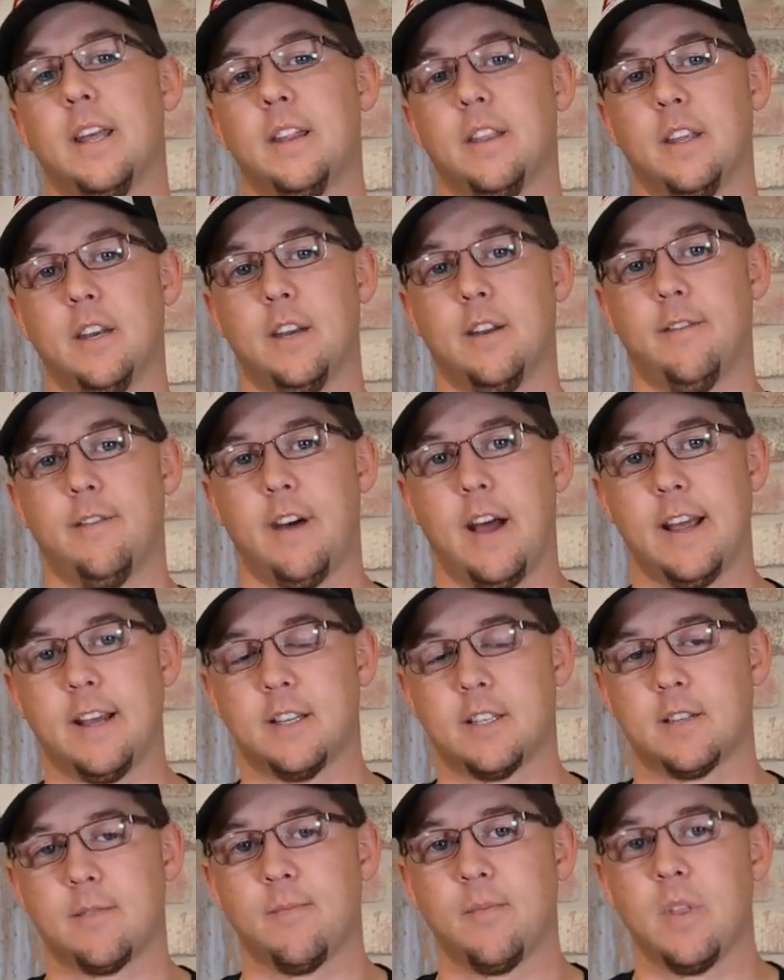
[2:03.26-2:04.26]
in the
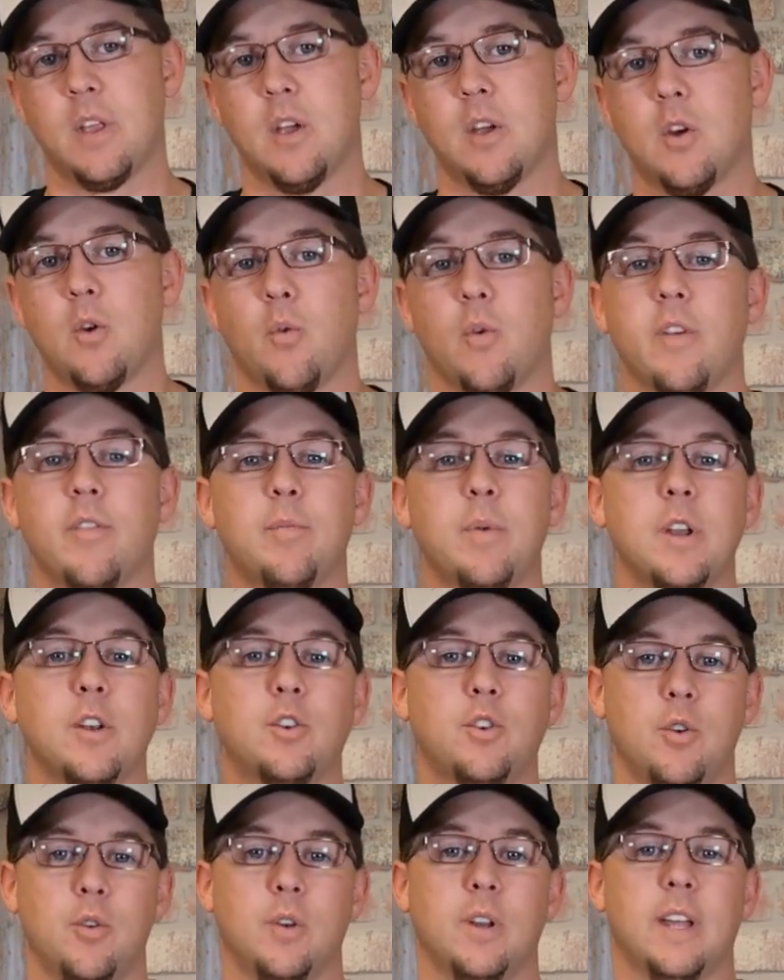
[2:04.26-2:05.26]
device. We've
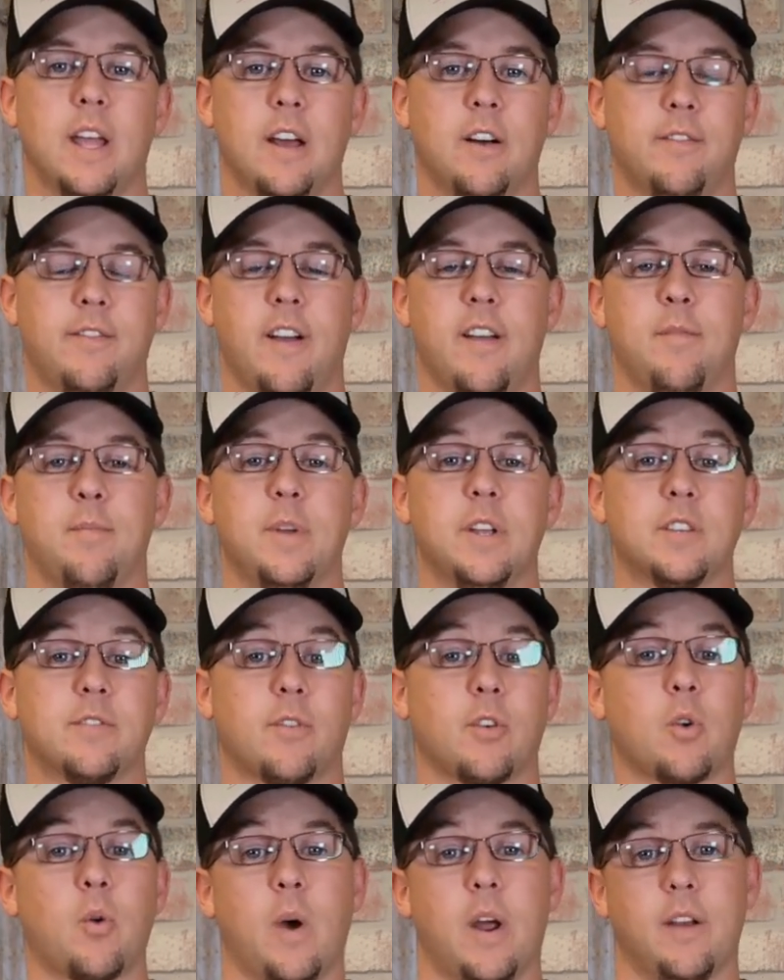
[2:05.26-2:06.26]
been tuning L5Ps
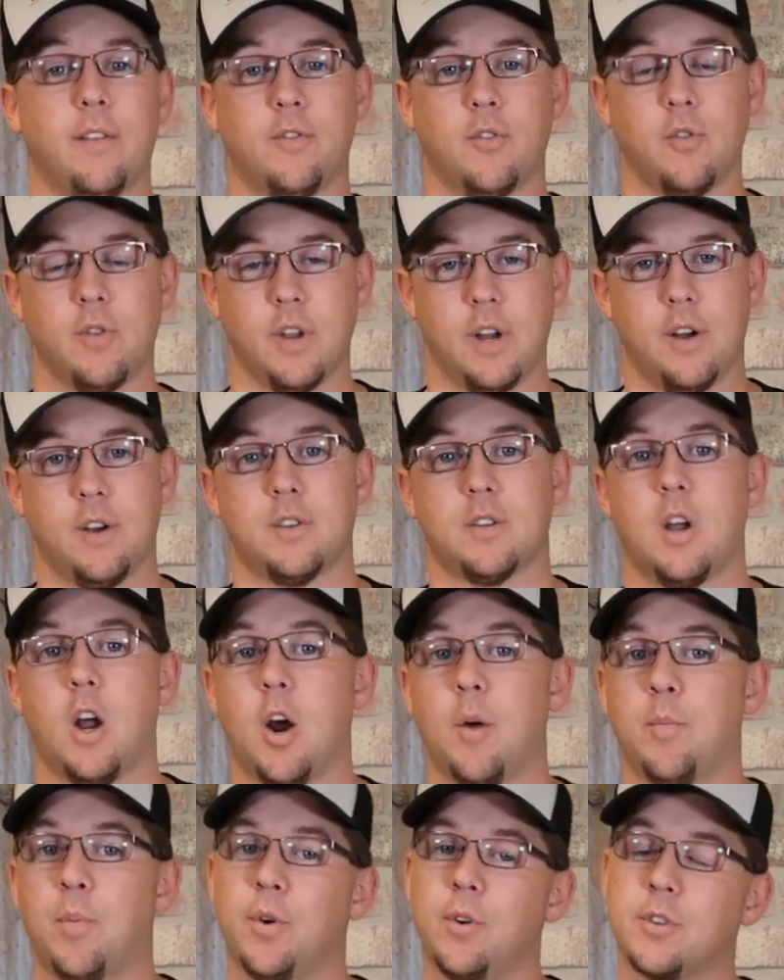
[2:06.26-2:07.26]
for quite a few years.
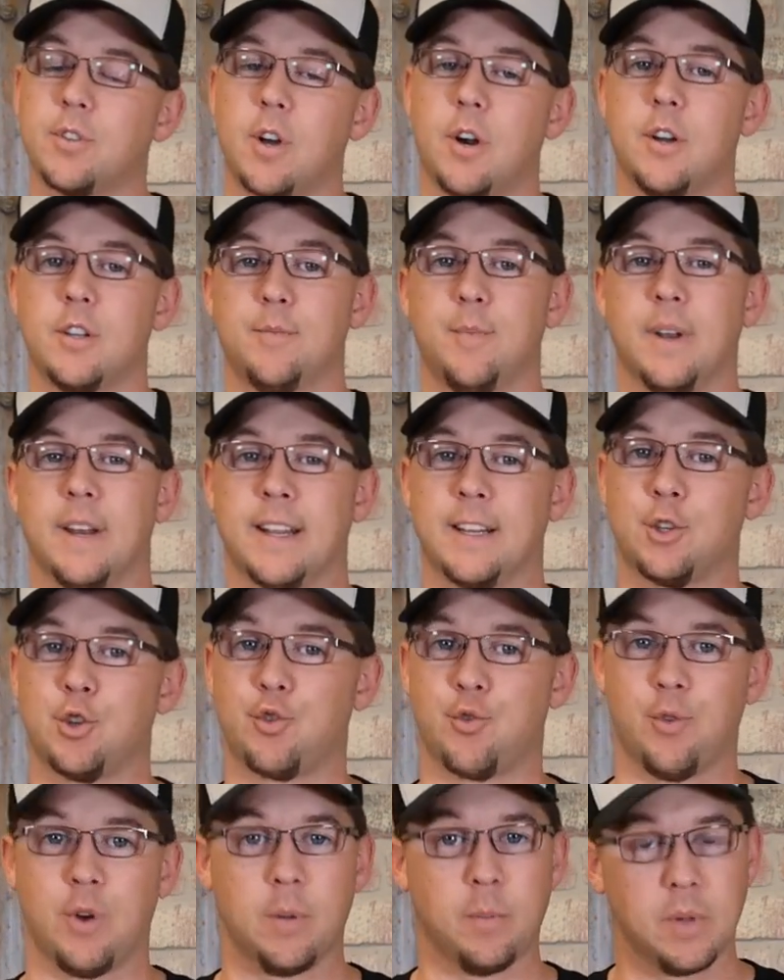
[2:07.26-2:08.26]
Our Pulsar has been
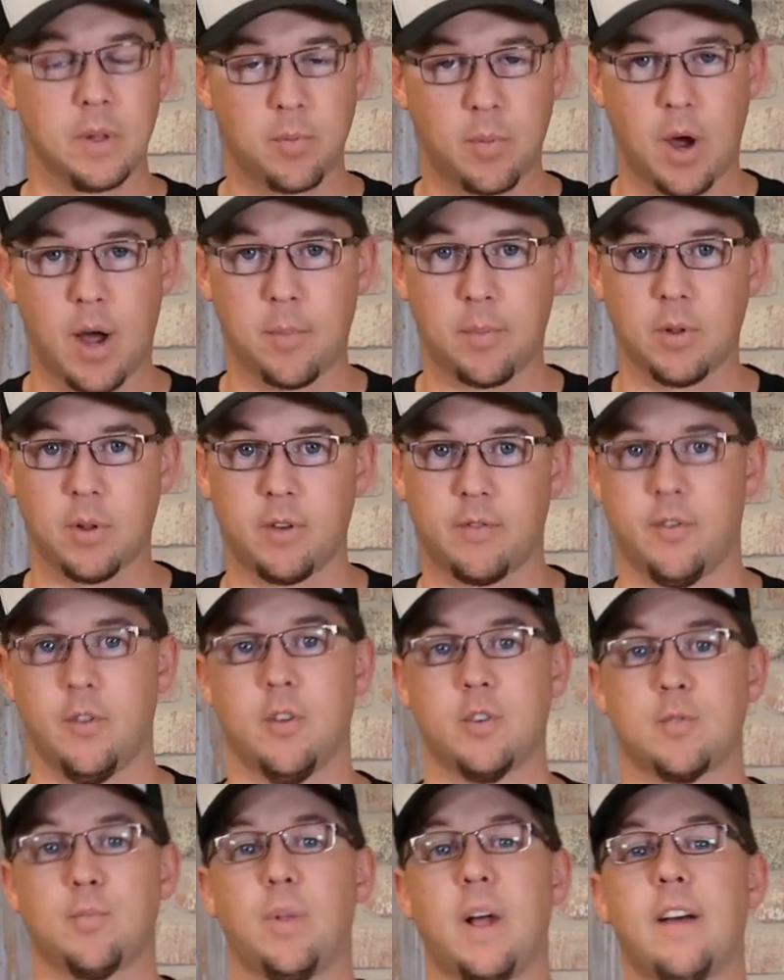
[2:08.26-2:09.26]
extremely popular for
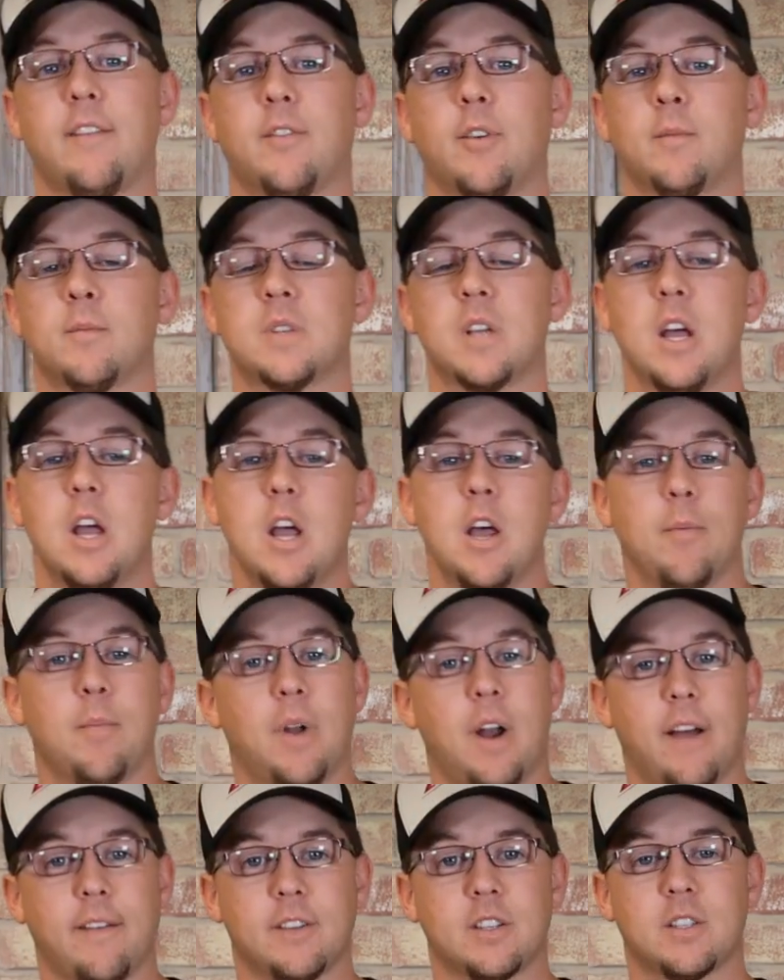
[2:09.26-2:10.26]
those platforms,
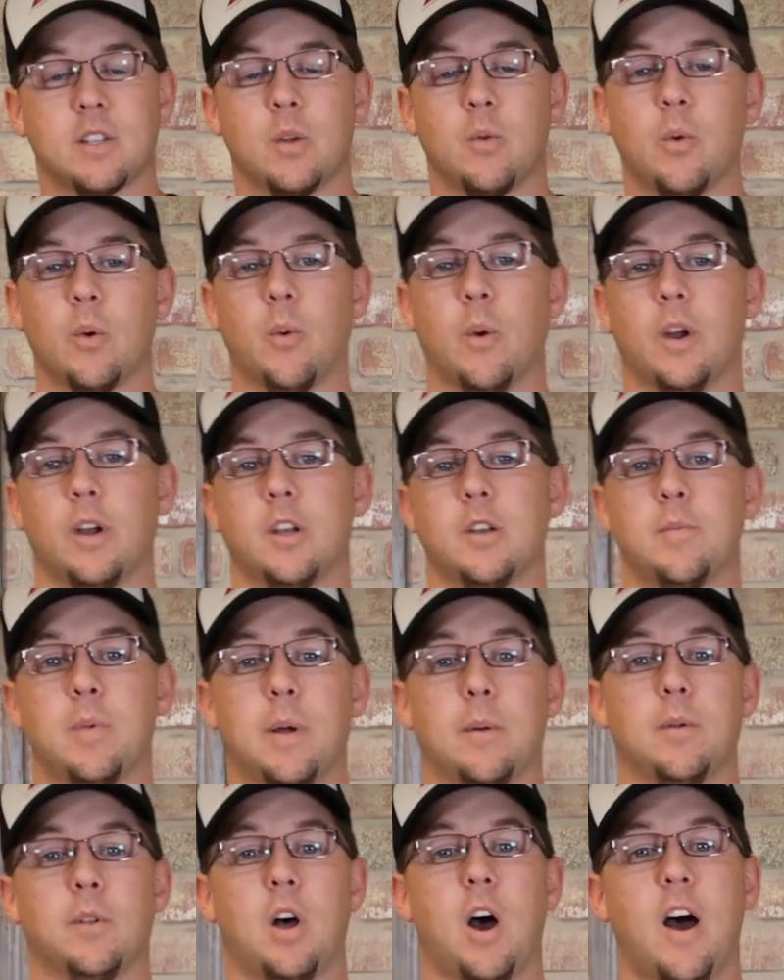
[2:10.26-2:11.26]
but obviously we wanted to be
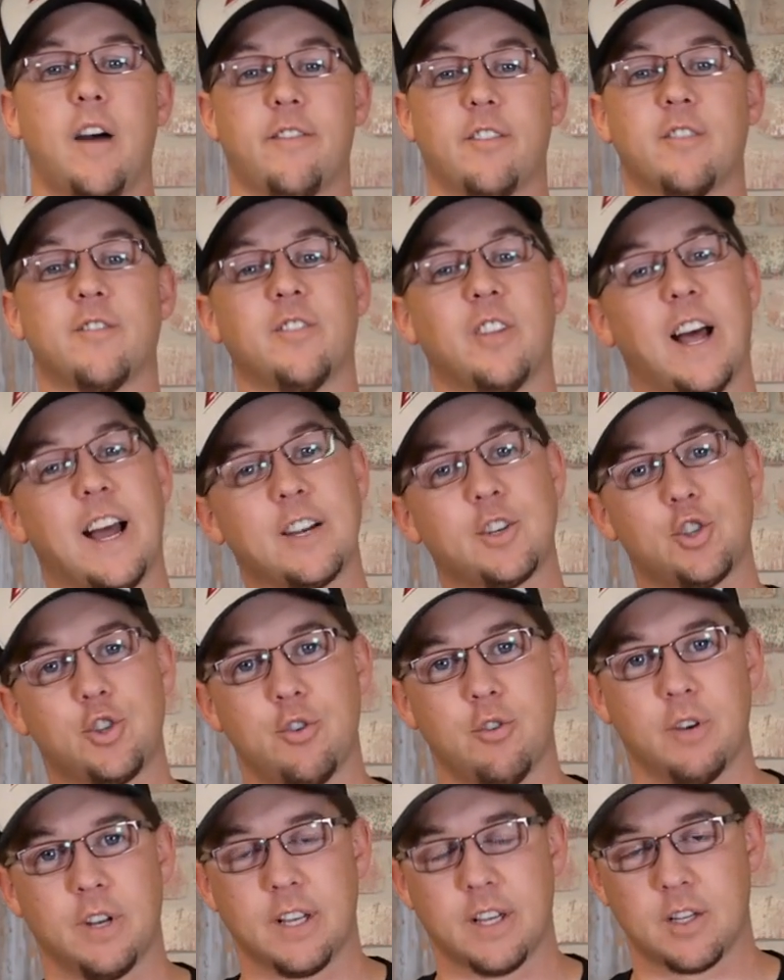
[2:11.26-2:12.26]
able to offer flash
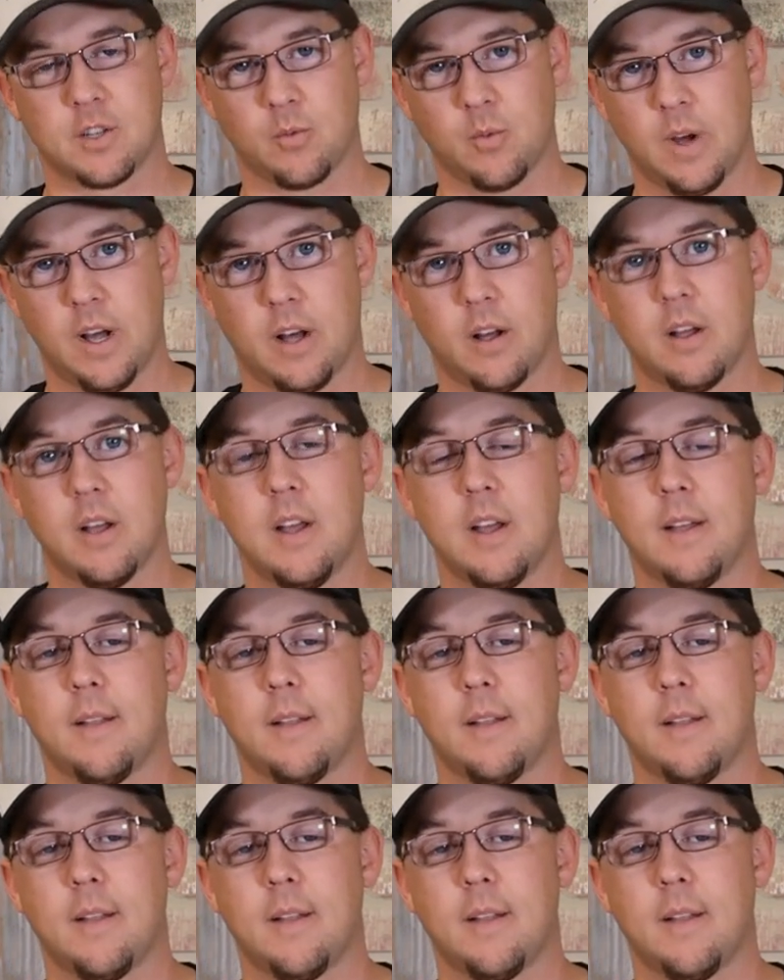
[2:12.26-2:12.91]
tuning as well.